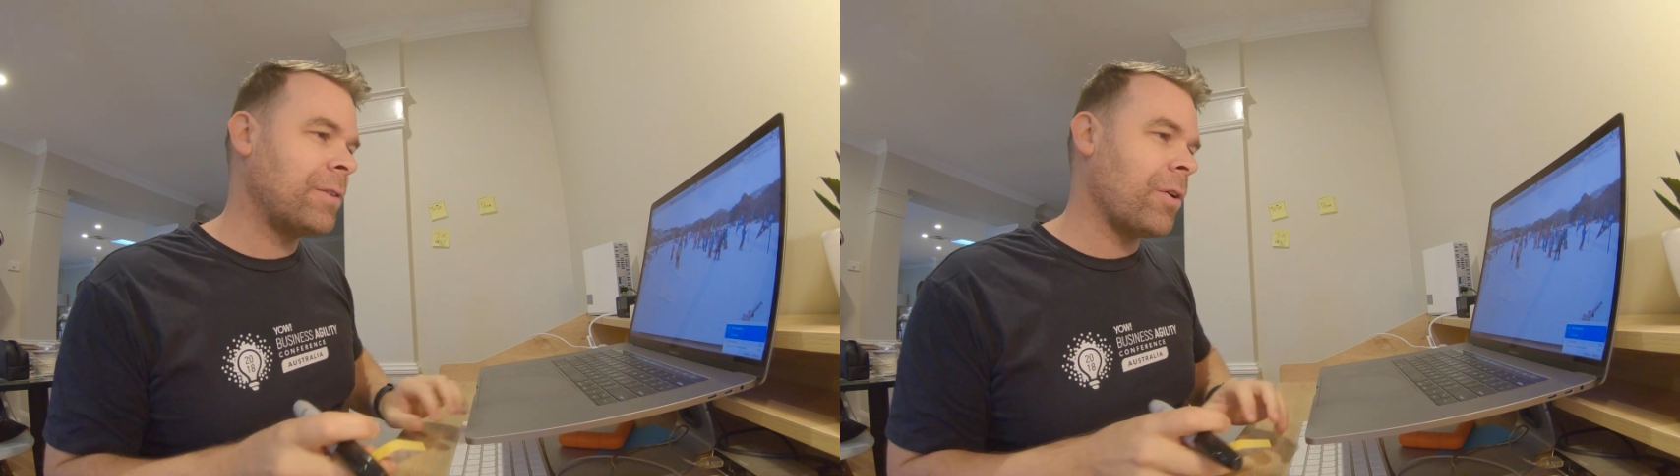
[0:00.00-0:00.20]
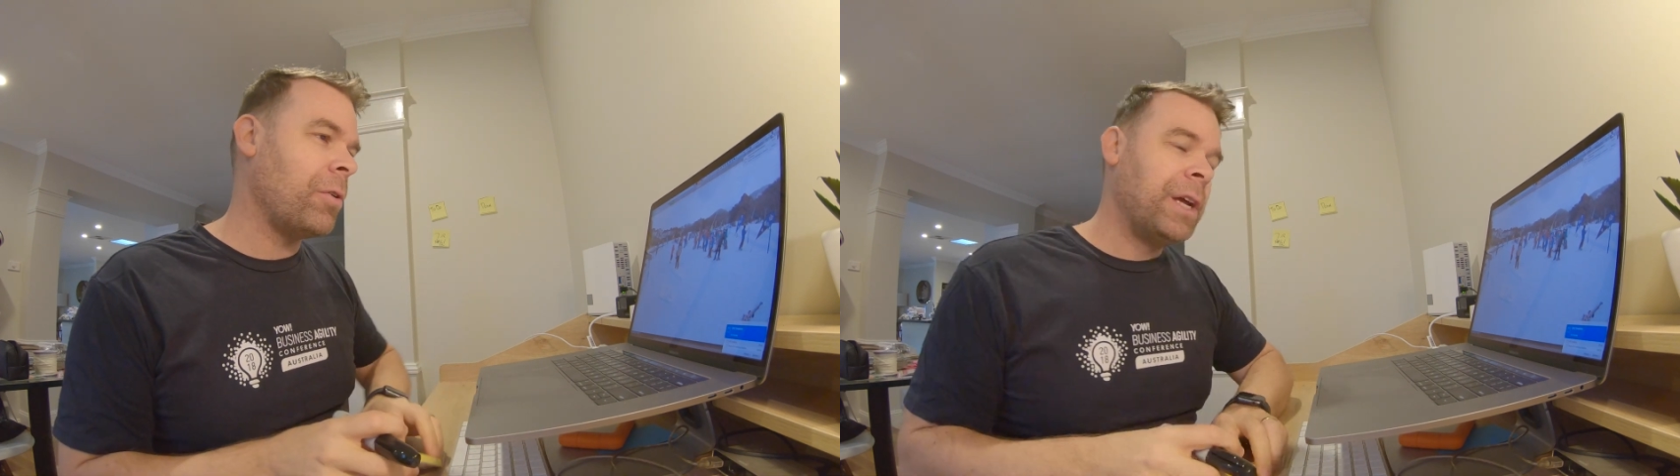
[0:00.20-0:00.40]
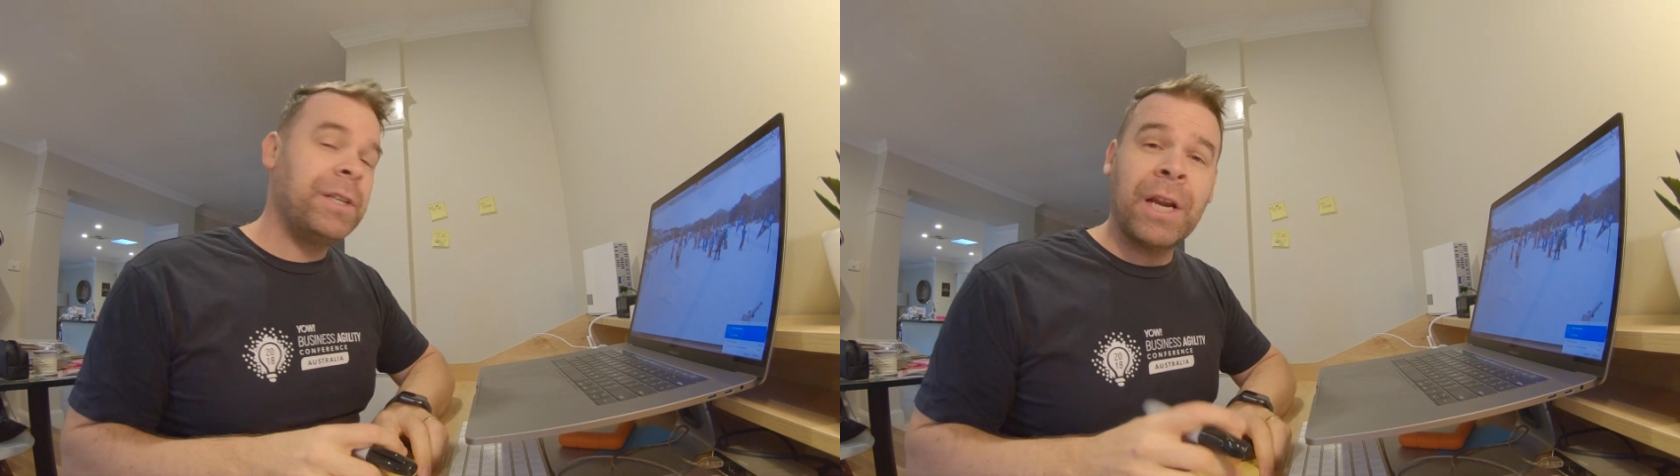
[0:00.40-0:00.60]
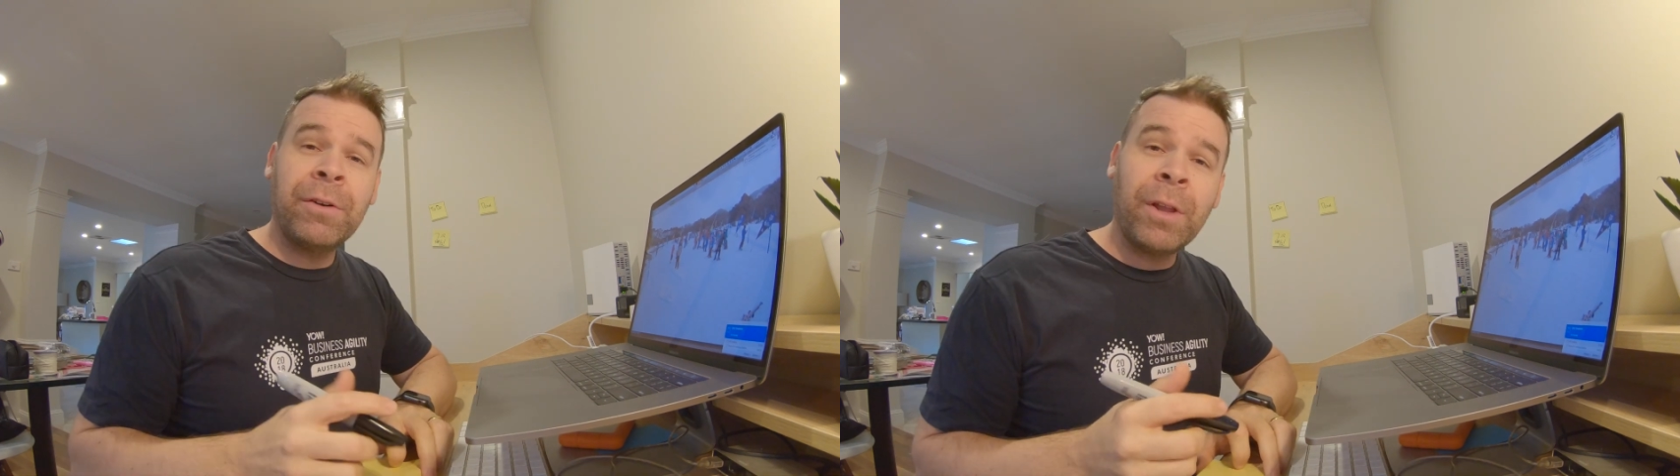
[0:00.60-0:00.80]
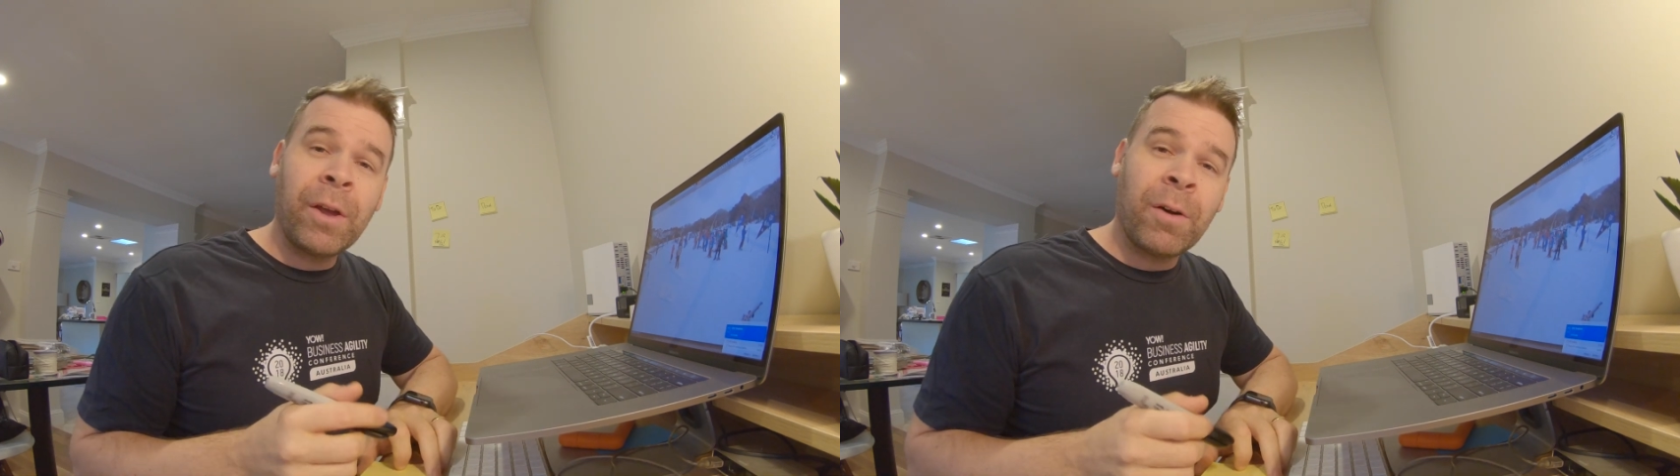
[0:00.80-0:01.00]
So
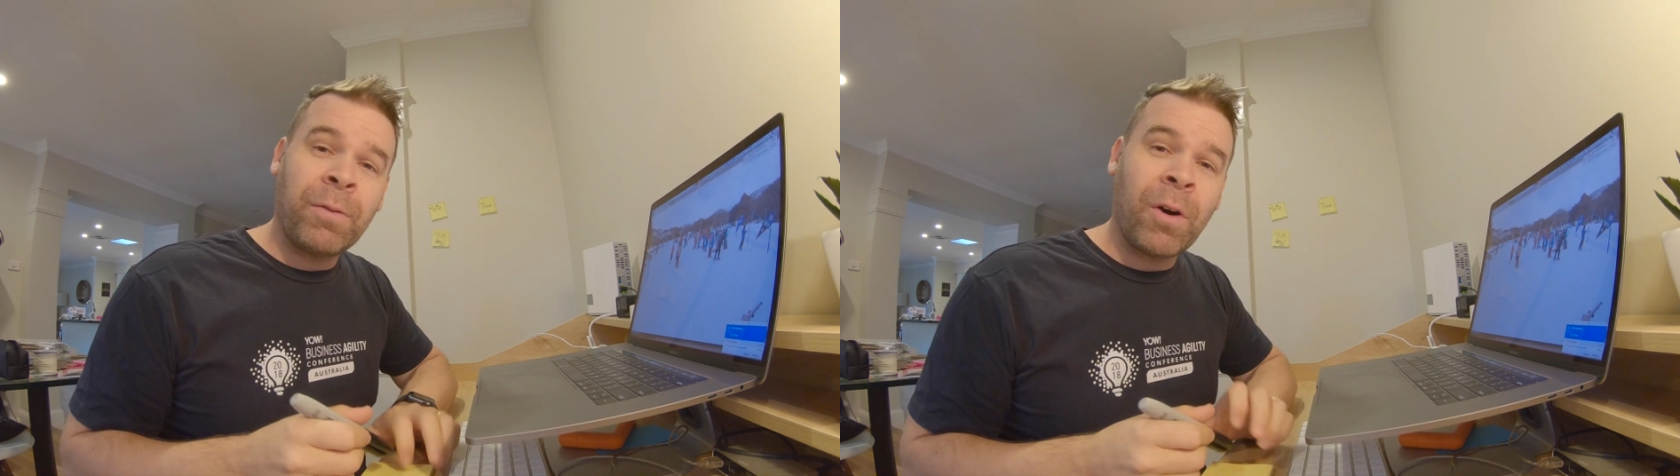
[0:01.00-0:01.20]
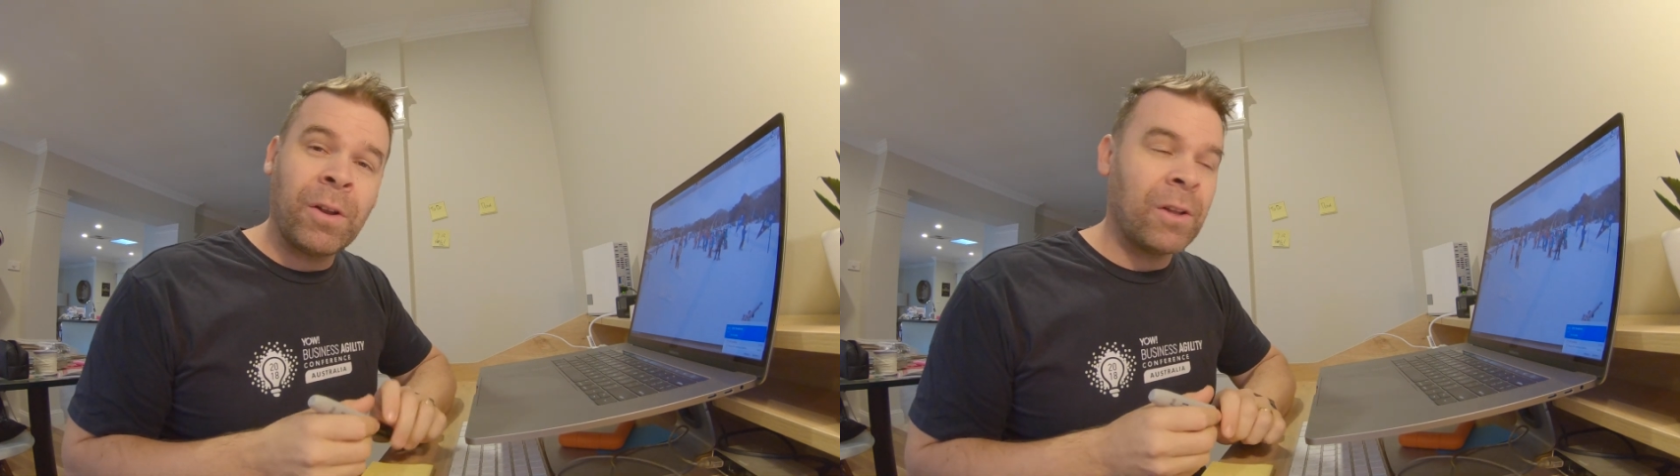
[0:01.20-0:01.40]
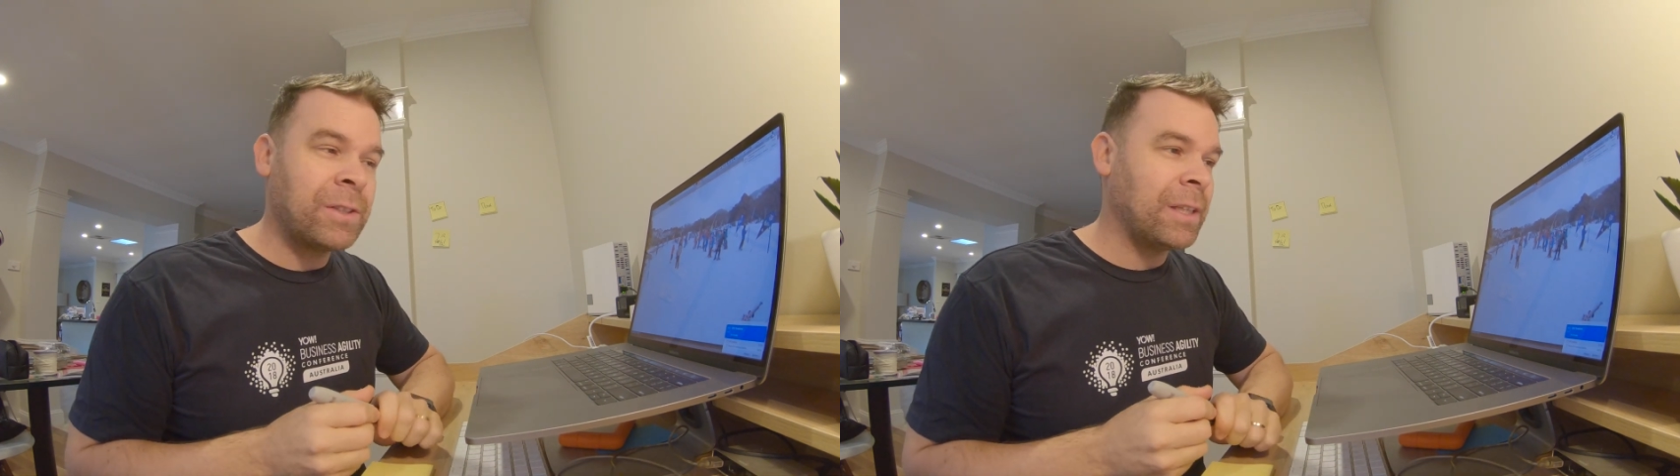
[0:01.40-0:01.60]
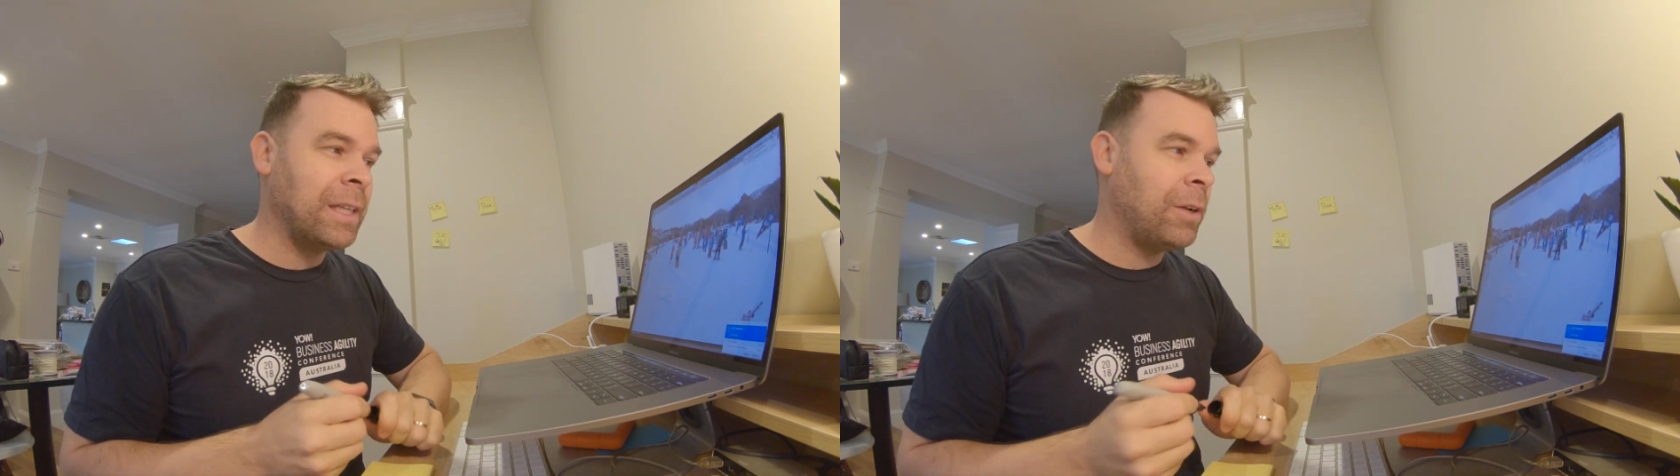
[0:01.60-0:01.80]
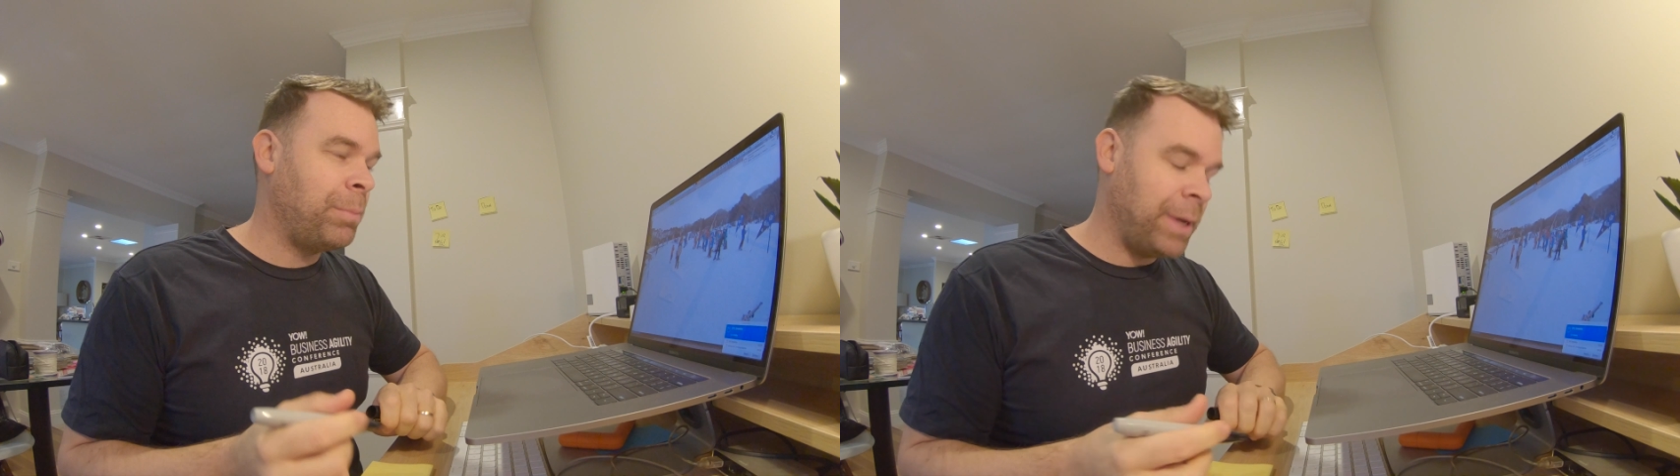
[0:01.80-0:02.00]
generally I find lots of
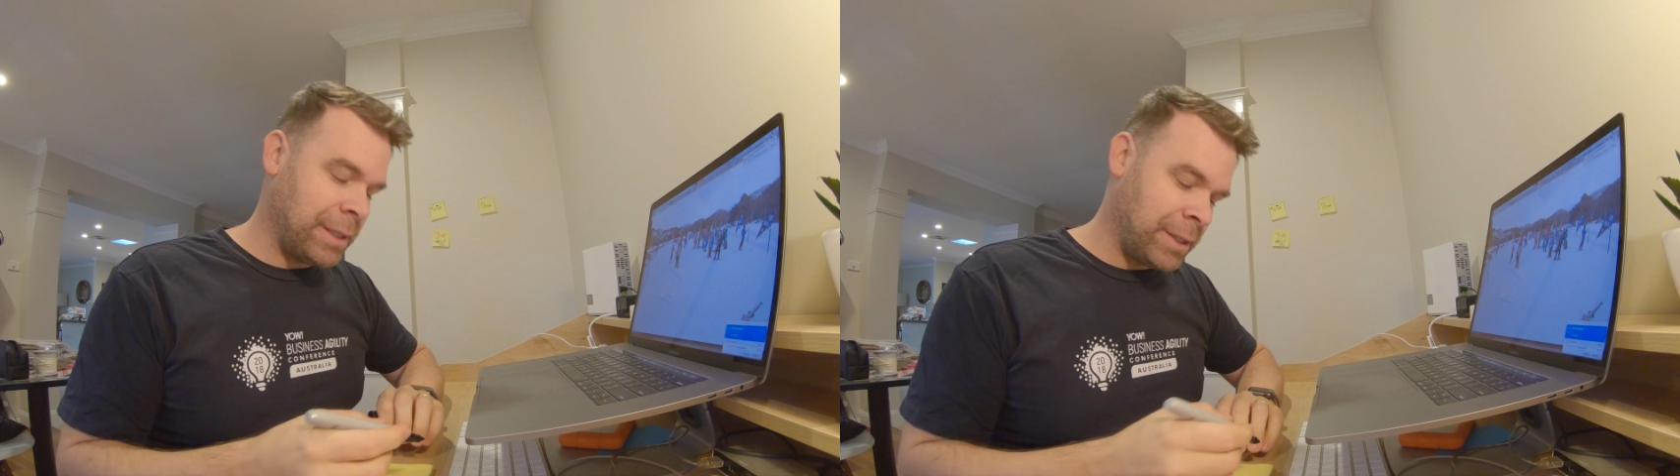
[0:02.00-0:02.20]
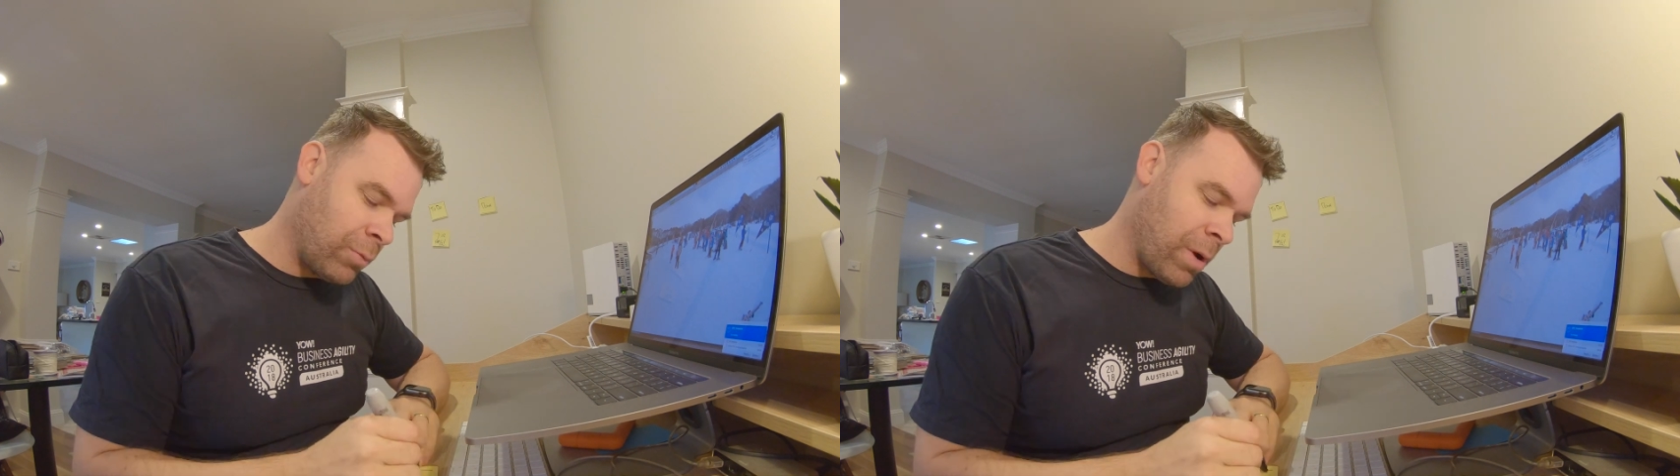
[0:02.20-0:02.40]
little bits,